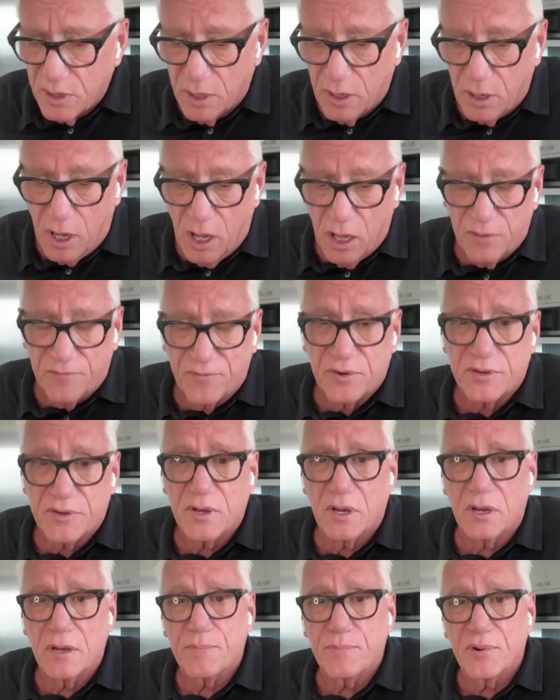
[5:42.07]

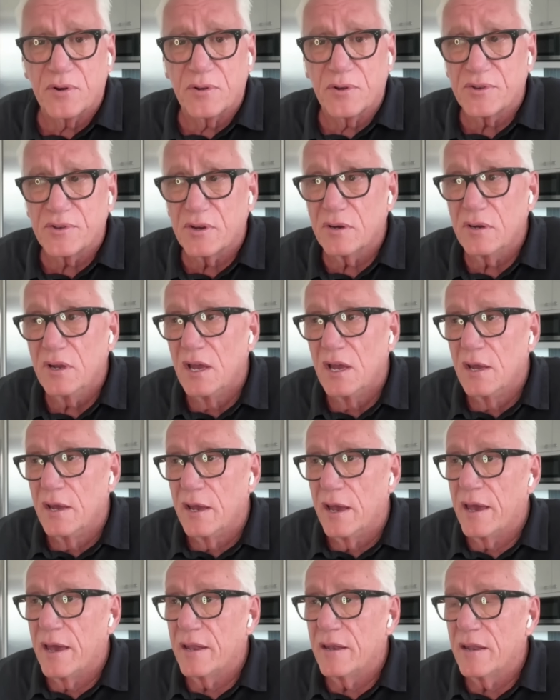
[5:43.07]
Oliver's producer.
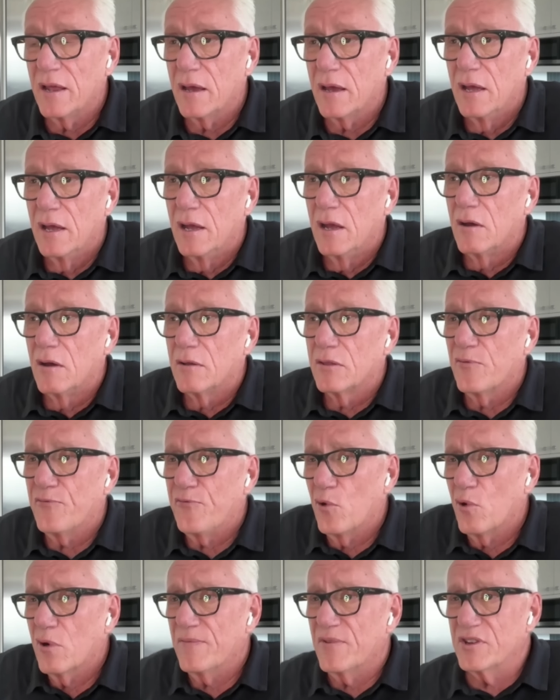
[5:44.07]
And
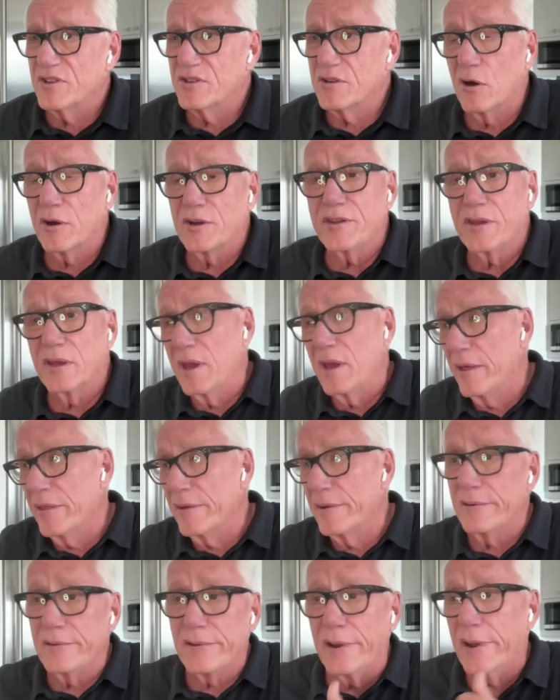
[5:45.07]
the four of us are
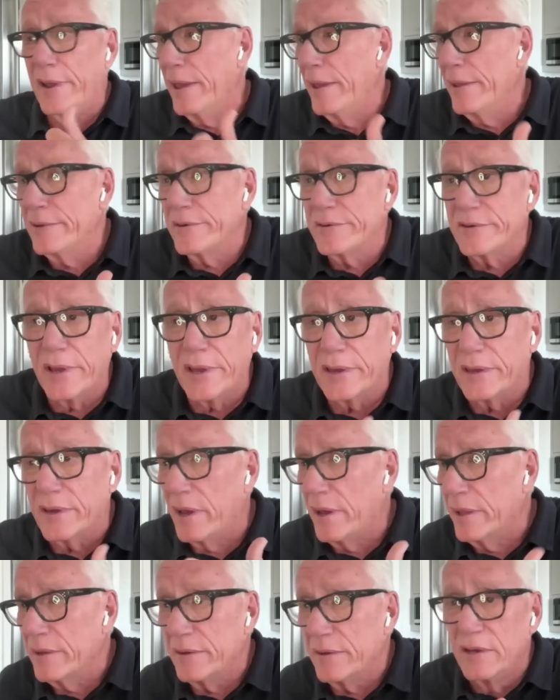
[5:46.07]
together on a
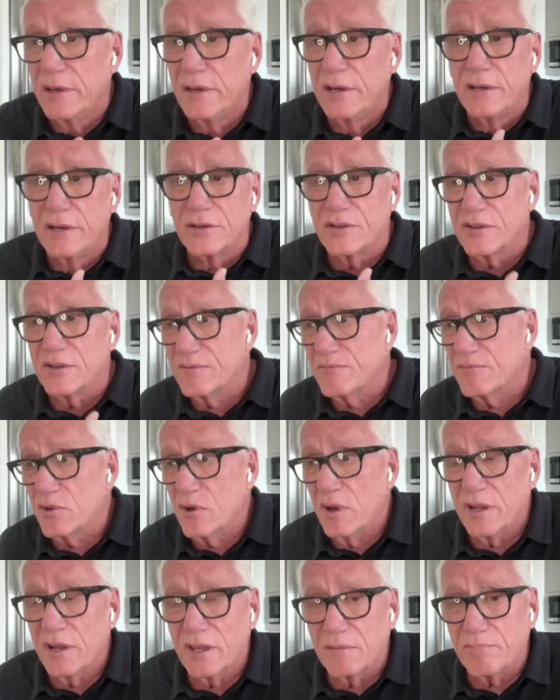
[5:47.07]
handshake, kind of just
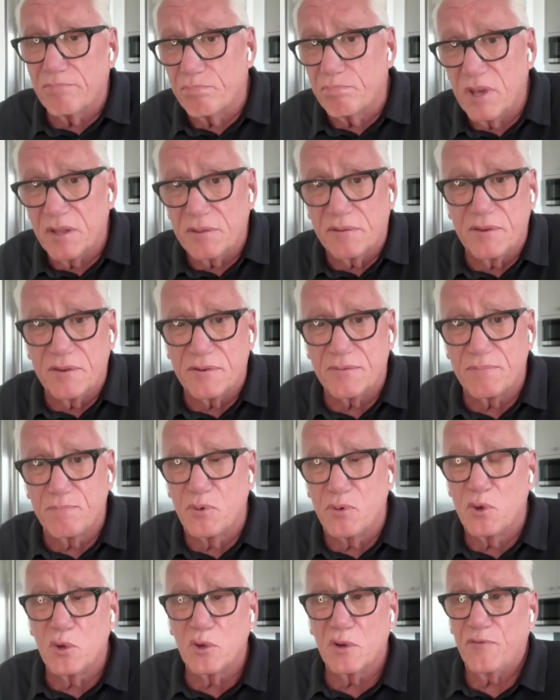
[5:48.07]
trying to get this
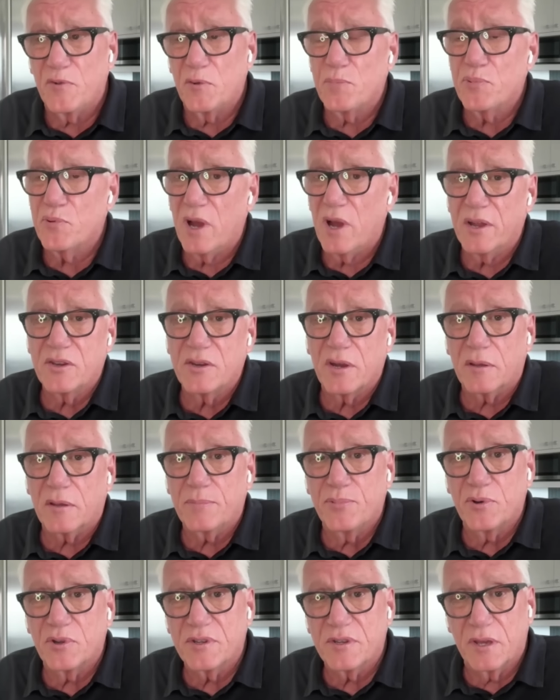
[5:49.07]
beautiful
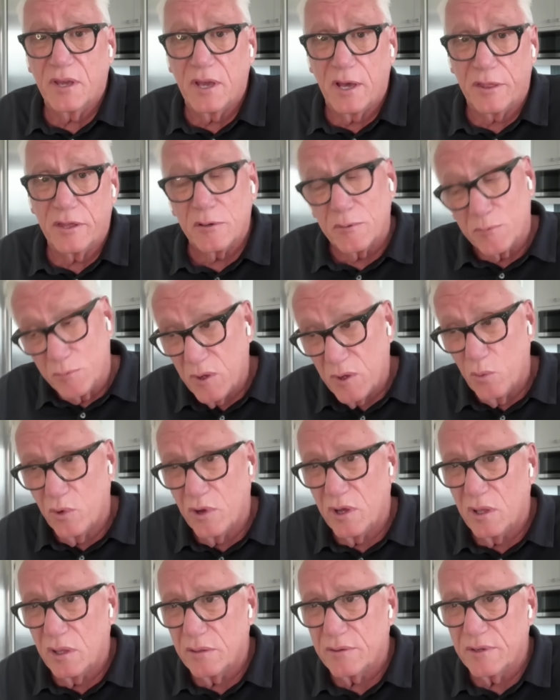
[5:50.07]
project put together, and we
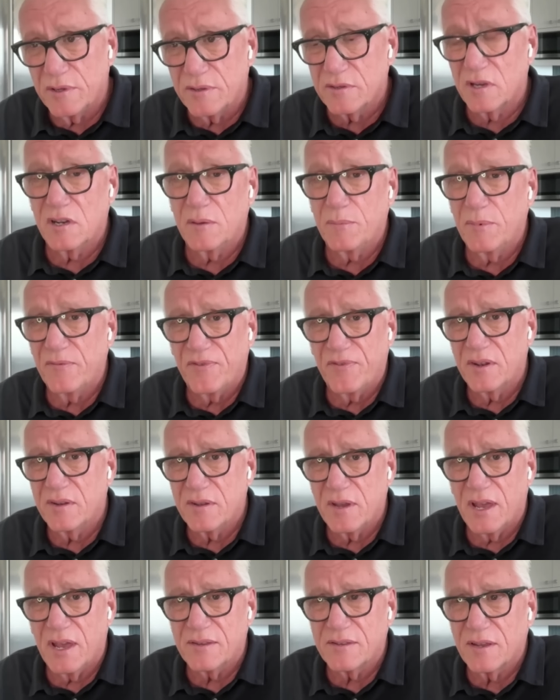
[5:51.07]
will, and it's going to be
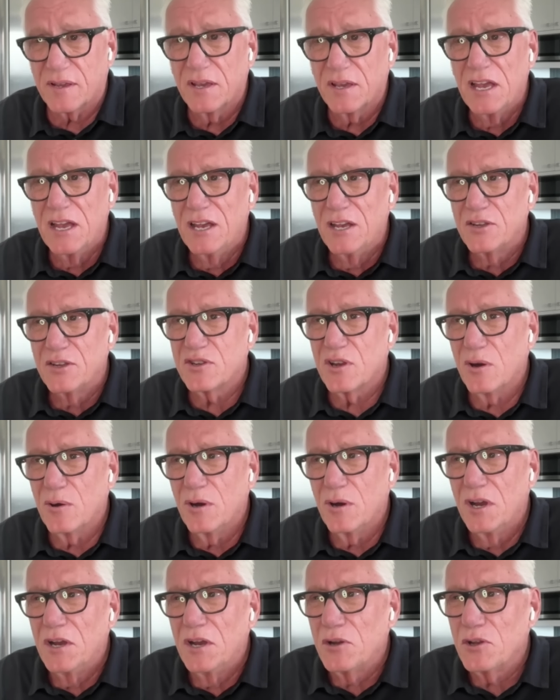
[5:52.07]
fantastic.
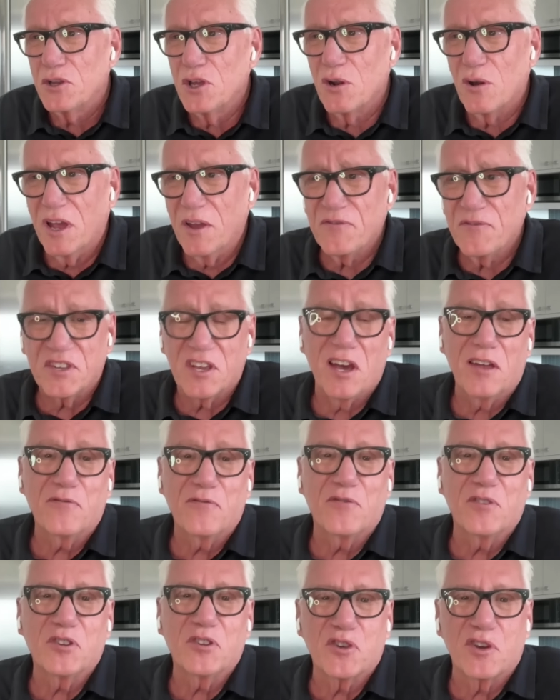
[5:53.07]
So, you know, F.
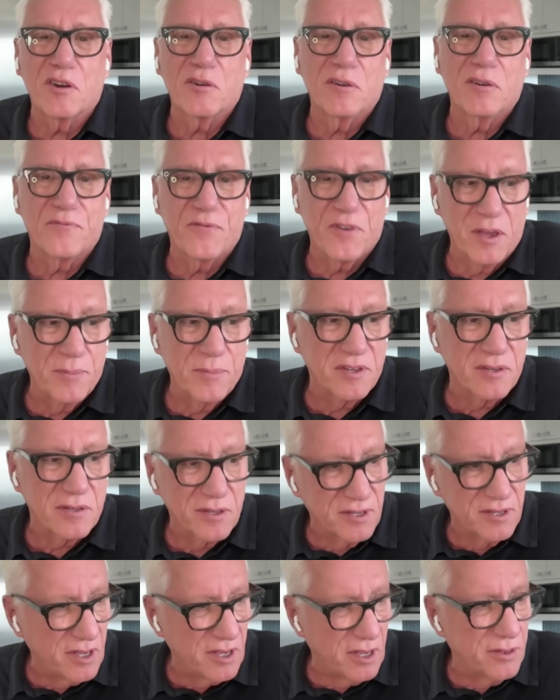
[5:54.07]
Scott Fitzgerald
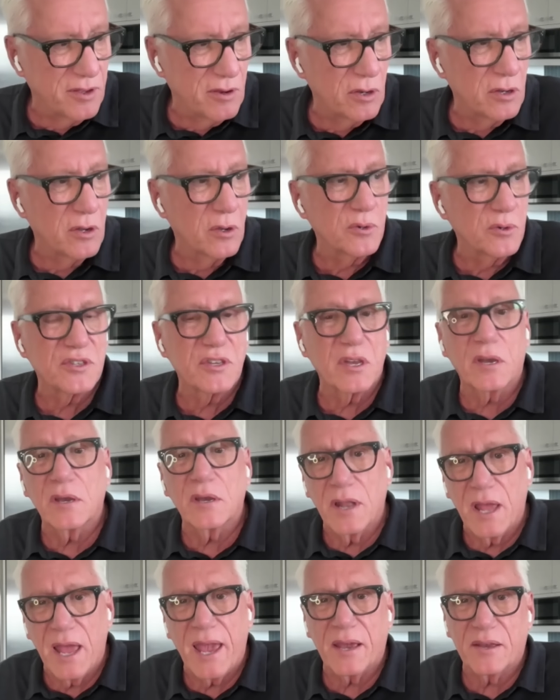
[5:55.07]
famously said there are no
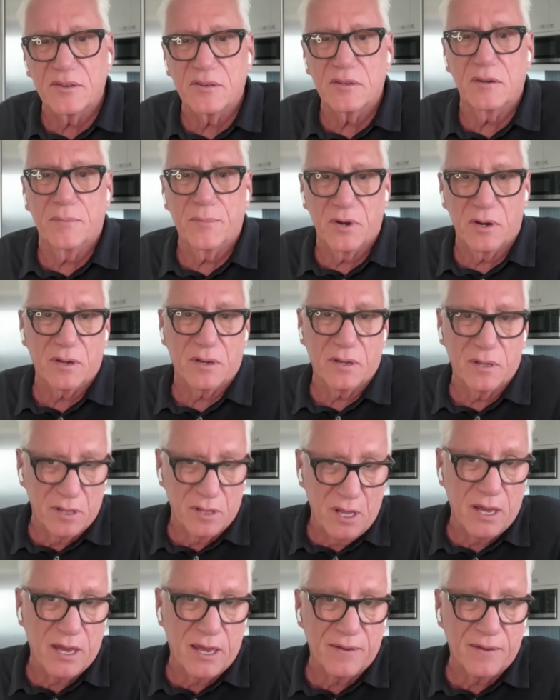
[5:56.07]
second acts in
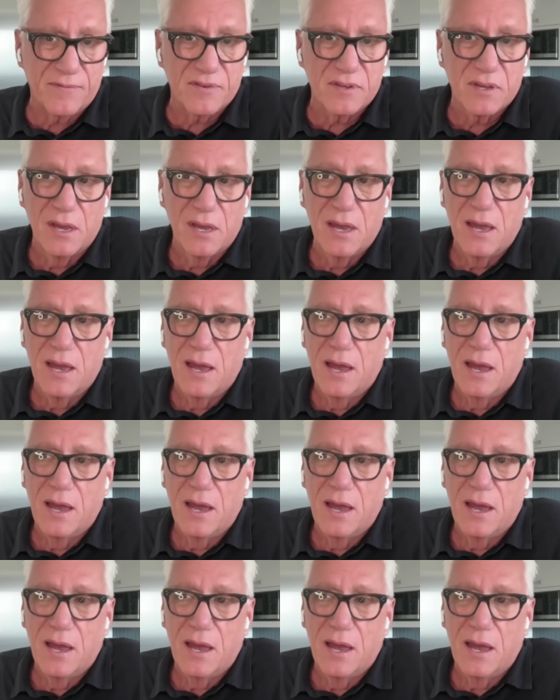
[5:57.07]
American lives,